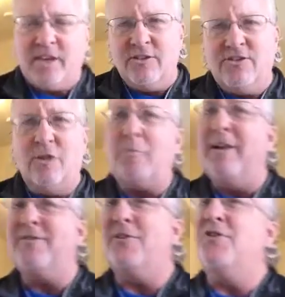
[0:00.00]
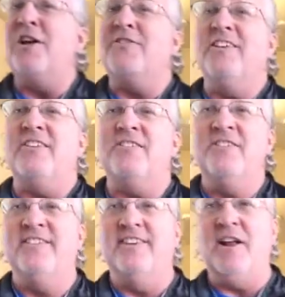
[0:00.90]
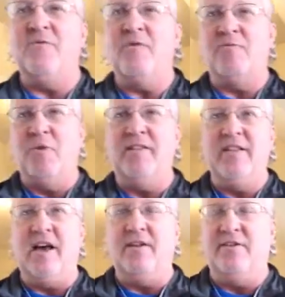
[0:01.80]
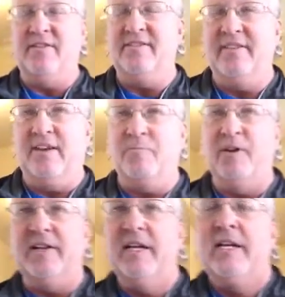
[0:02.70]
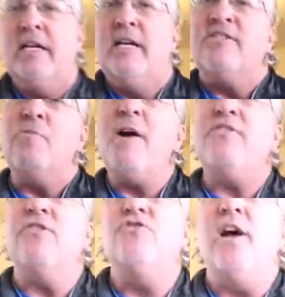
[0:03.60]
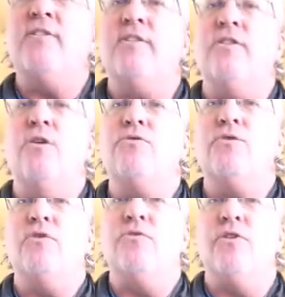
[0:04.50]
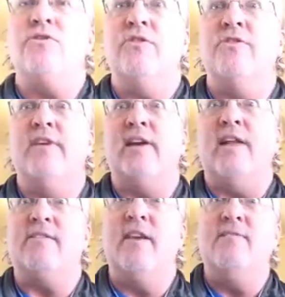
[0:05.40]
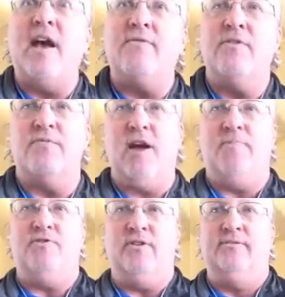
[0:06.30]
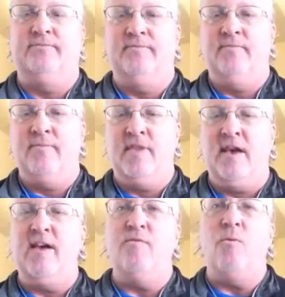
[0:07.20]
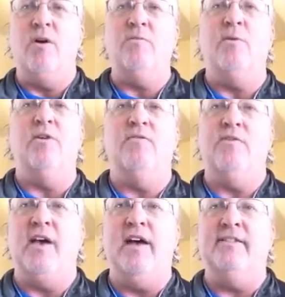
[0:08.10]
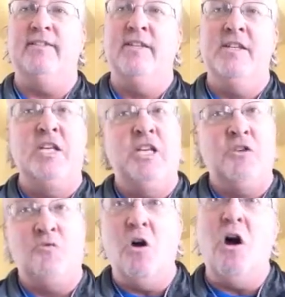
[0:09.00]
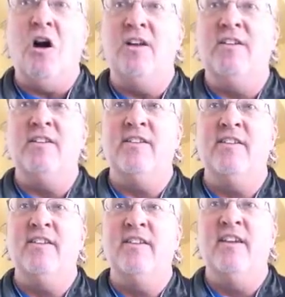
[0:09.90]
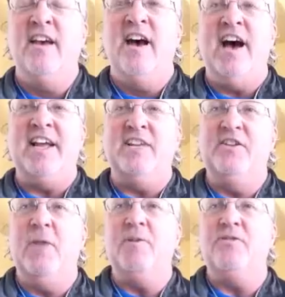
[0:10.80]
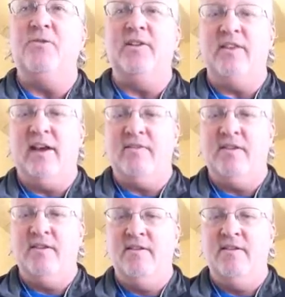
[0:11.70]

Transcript: Some might suggest this, and I've read a lot on these things, but some might suggest that those are the Christians that got saved after the rapture. I have one word for that. Wrong. I can demonstrate that.